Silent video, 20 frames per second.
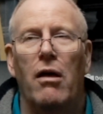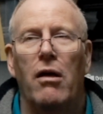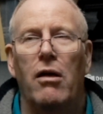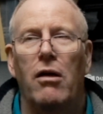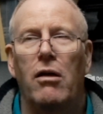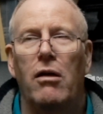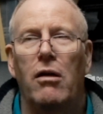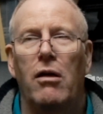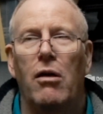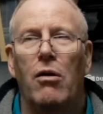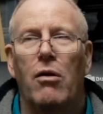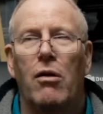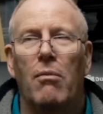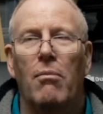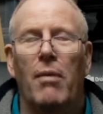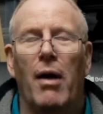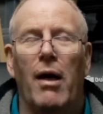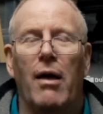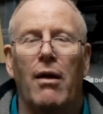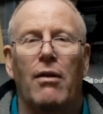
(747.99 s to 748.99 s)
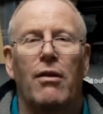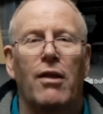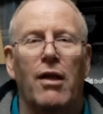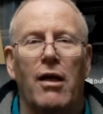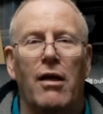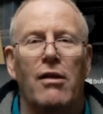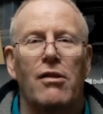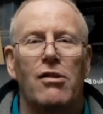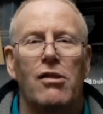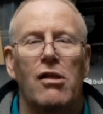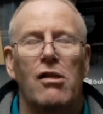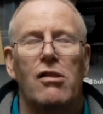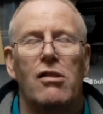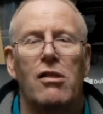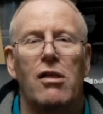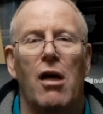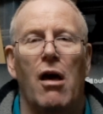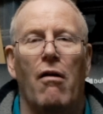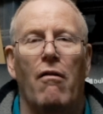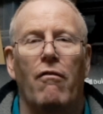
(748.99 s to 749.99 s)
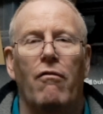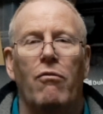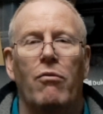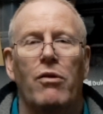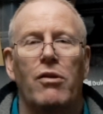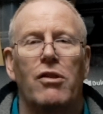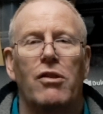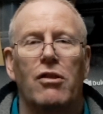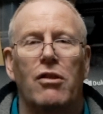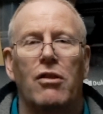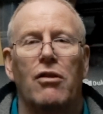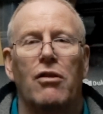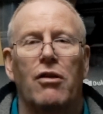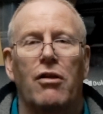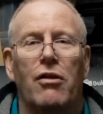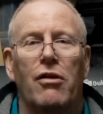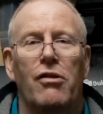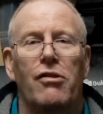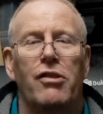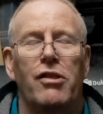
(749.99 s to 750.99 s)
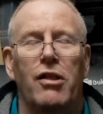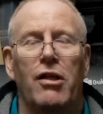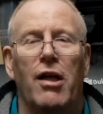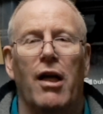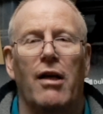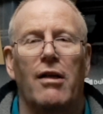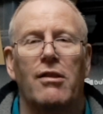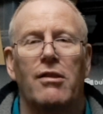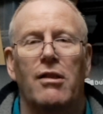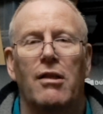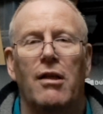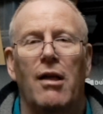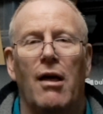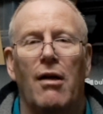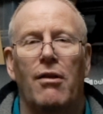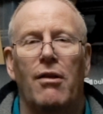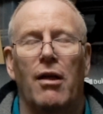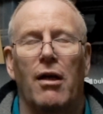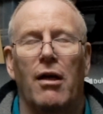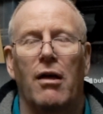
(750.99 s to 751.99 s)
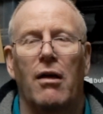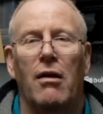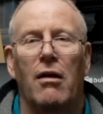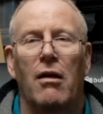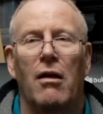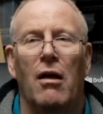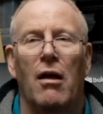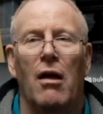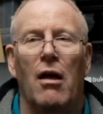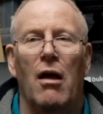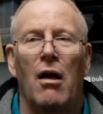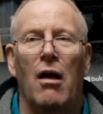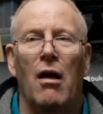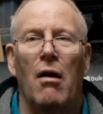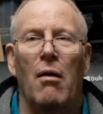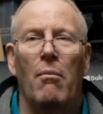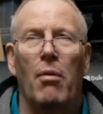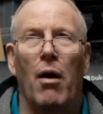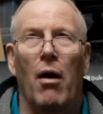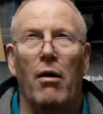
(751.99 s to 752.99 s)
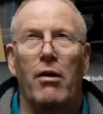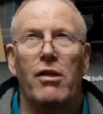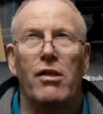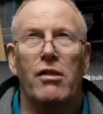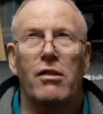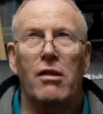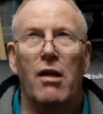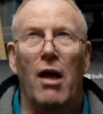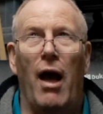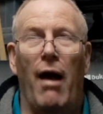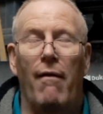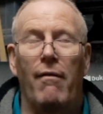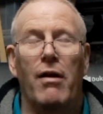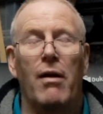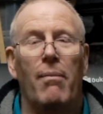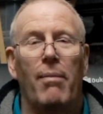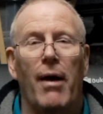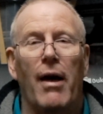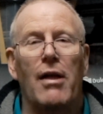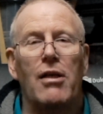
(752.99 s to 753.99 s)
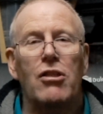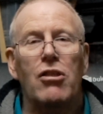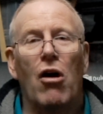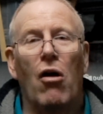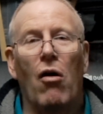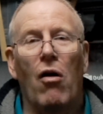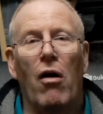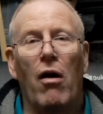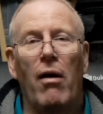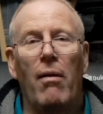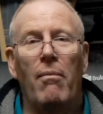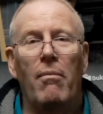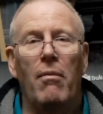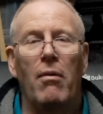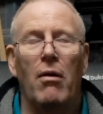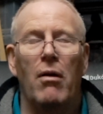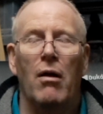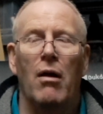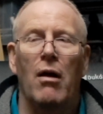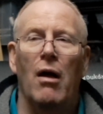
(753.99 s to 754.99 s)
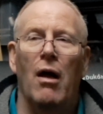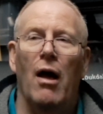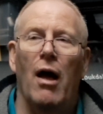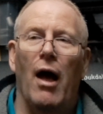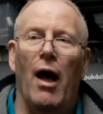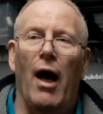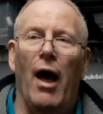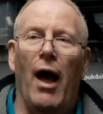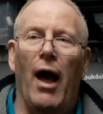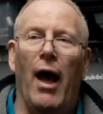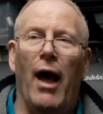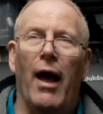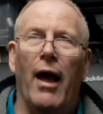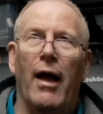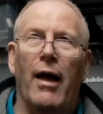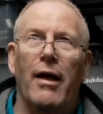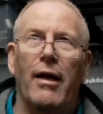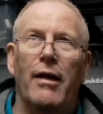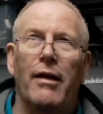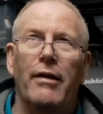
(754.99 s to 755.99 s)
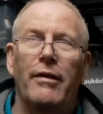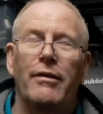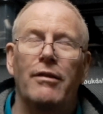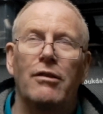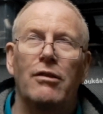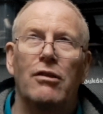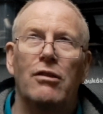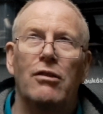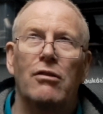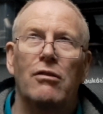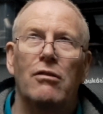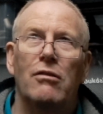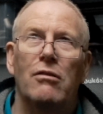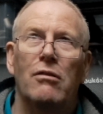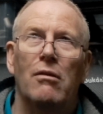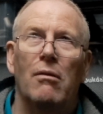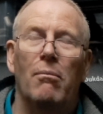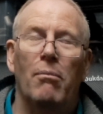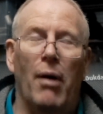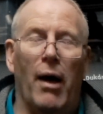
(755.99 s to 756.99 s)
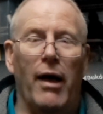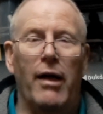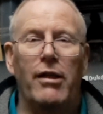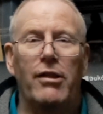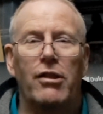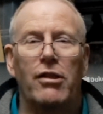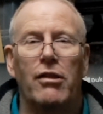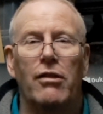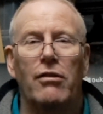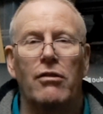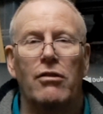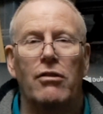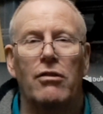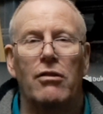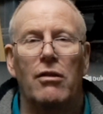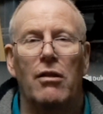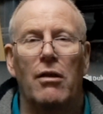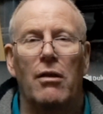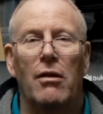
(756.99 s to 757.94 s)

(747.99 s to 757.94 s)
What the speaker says: You can make things yourself, which is going to cost you next to nothing, but just having a bit of time and patience.